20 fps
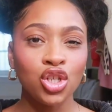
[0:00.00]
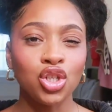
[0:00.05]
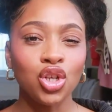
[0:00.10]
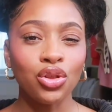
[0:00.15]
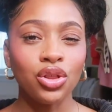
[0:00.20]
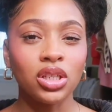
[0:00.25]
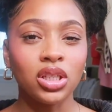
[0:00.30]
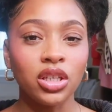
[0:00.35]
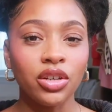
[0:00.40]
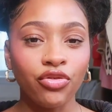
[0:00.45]
So
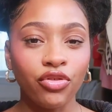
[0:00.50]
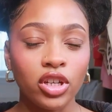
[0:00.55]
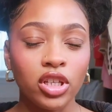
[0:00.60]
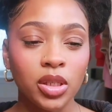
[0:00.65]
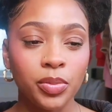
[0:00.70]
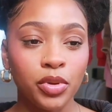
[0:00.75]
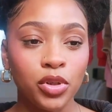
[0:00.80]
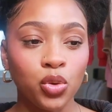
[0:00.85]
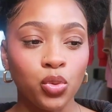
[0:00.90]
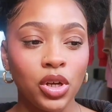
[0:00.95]
the
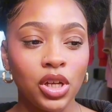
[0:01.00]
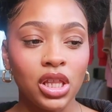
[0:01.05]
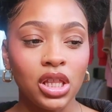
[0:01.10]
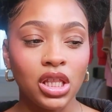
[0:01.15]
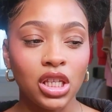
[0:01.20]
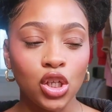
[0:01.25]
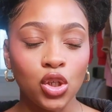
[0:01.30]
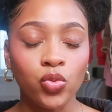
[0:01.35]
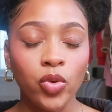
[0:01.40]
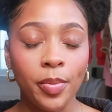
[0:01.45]
difference between
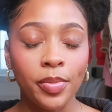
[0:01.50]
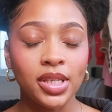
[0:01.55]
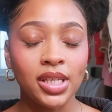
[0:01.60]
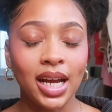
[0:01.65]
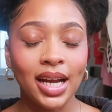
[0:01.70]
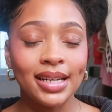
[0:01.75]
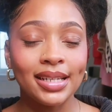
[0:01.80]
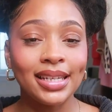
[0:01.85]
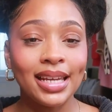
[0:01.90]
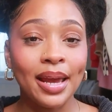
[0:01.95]
these
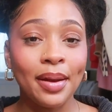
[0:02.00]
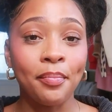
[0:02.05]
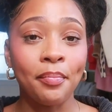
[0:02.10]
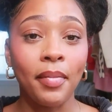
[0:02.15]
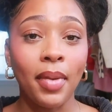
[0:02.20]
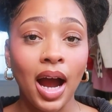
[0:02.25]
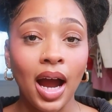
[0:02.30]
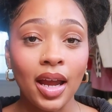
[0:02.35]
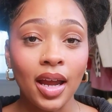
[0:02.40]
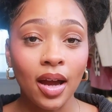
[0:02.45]
websites, in
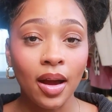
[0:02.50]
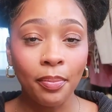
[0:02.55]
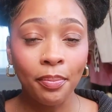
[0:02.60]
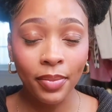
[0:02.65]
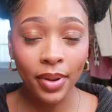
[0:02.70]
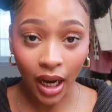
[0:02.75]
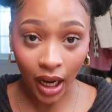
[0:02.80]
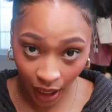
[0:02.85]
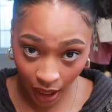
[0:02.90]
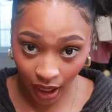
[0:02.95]
my
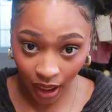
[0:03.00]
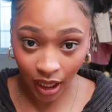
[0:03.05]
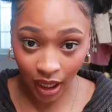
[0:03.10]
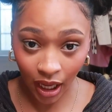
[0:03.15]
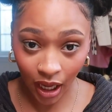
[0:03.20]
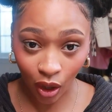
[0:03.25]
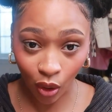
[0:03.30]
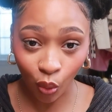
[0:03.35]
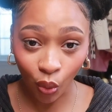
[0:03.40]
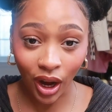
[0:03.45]

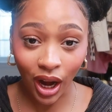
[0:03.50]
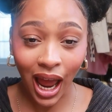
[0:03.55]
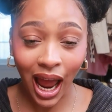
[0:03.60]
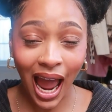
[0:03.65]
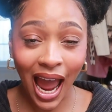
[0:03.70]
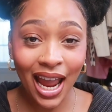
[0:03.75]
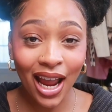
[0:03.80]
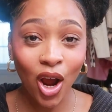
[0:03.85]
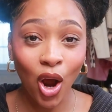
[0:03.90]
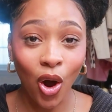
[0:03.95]
opinion, when
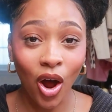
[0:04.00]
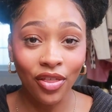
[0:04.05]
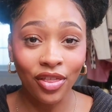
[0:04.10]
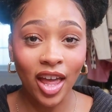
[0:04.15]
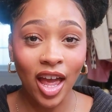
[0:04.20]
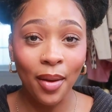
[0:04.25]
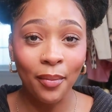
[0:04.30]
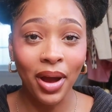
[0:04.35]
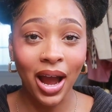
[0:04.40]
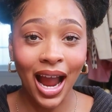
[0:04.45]
I go on
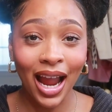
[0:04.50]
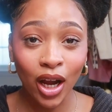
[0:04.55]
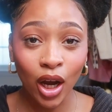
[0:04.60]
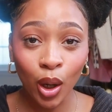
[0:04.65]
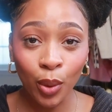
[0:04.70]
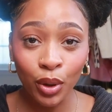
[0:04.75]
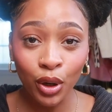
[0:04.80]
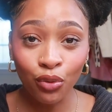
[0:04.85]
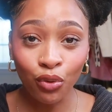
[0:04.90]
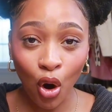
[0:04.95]
them, I
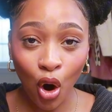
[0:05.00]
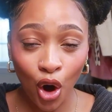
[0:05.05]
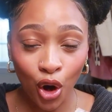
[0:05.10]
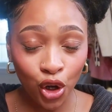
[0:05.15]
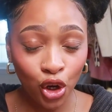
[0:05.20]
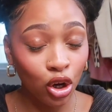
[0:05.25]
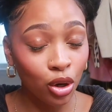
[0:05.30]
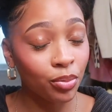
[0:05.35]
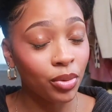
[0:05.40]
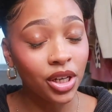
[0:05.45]
could be wrong,
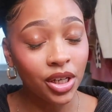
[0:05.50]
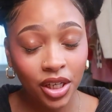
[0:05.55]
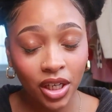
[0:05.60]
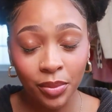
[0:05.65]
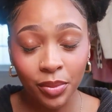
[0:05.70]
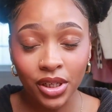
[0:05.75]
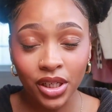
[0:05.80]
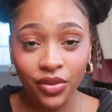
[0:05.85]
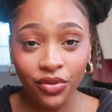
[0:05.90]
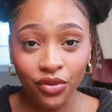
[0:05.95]
your opinion
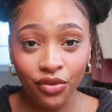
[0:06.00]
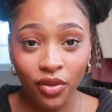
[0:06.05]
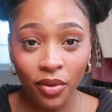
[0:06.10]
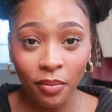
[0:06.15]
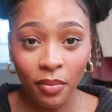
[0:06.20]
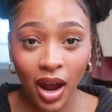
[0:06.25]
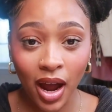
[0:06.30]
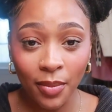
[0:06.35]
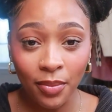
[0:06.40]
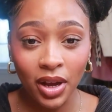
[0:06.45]
could be different
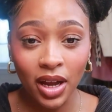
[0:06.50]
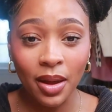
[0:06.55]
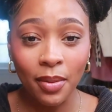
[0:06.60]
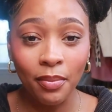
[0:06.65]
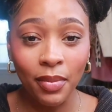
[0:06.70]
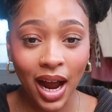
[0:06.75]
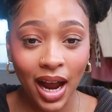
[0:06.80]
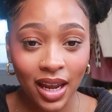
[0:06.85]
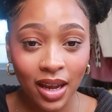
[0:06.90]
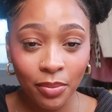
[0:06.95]
from mine, but in
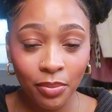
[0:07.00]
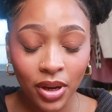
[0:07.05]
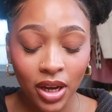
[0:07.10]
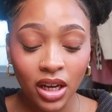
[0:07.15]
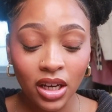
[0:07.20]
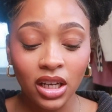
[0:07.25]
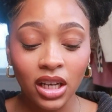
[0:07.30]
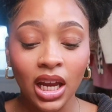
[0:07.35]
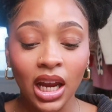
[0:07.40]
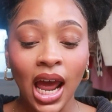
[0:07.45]
my
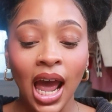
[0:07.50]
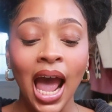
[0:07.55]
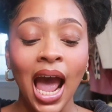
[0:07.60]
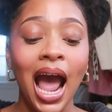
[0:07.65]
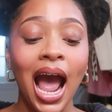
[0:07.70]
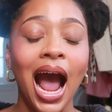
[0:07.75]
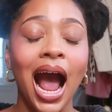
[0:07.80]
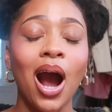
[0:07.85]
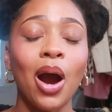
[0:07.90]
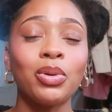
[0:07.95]
opinion,
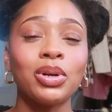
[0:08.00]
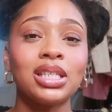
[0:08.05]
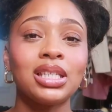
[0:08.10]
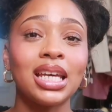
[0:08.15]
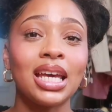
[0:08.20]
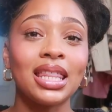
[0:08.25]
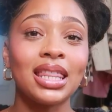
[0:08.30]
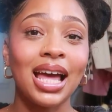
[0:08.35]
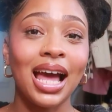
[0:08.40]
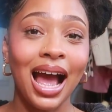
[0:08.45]
I would
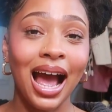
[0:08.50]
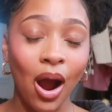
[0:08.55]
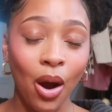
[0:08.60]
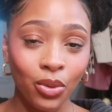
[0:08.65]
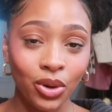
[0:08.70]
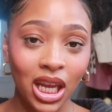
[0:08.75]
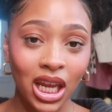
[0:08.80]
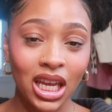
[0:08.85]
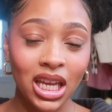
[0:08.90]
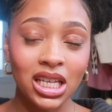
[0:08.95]
say the
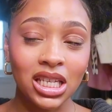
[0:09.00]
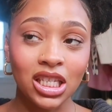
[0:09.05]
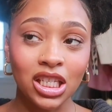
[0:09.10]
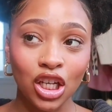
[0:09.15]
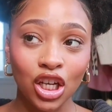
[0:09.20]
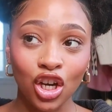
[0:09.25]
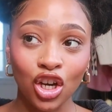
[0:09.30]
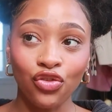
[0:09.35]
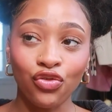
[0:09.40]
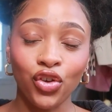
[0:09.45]
Outnet is
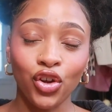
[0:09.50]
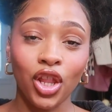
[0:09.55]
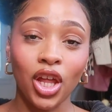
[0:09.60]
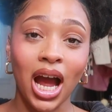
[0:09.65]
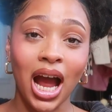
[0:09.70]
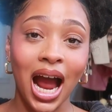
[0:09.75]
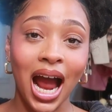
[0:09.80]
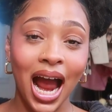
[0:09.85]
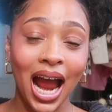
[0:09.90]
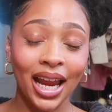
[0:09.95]
good for the
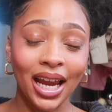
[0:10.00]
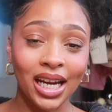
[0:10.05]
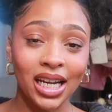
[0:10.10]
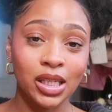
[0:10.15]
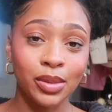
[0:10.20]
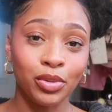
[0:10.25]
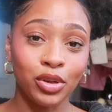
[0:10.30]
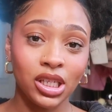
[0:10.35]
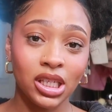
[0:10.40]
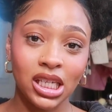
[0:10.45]

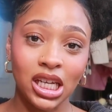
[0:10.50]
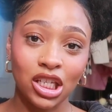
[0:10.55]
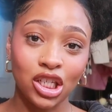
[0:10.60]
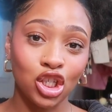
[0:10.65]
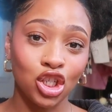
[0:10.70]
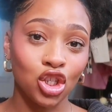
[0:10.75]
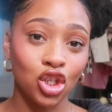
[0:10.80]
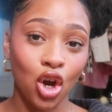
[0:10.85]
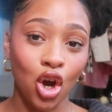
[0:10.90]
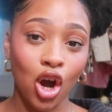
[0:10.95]
highest
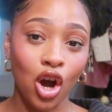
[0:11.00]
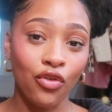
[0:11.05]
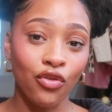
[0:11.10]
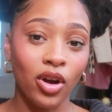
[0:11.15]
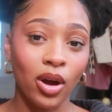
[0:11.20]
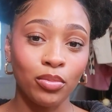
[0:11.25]
percentage off.